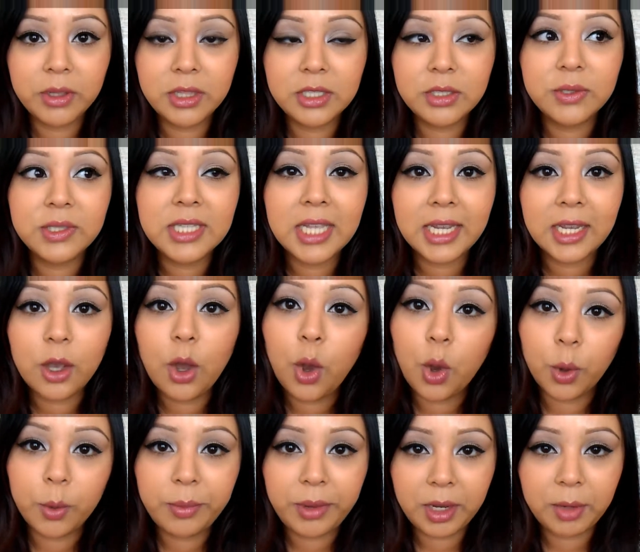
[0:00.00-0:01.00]
This was like a
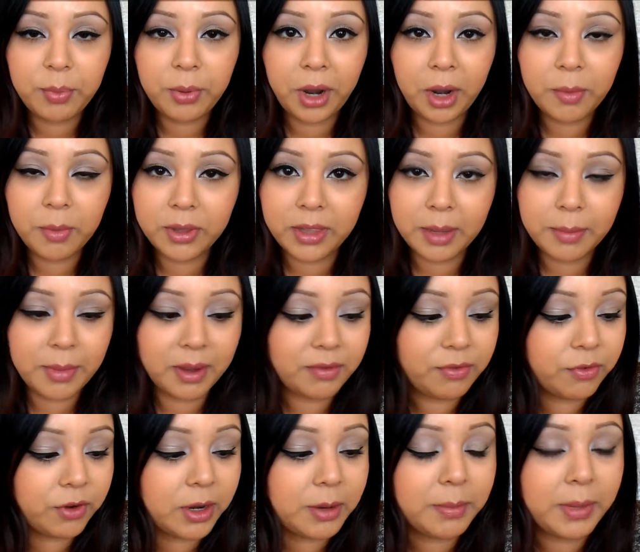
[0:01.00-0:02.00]
homemade primer that my
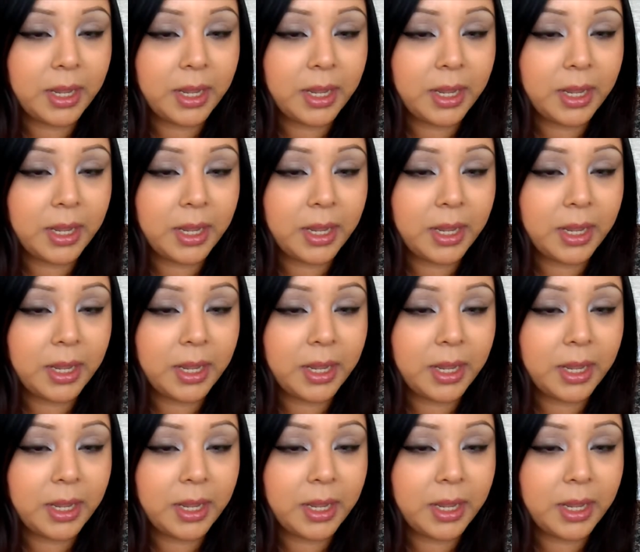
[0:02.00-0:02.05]
friend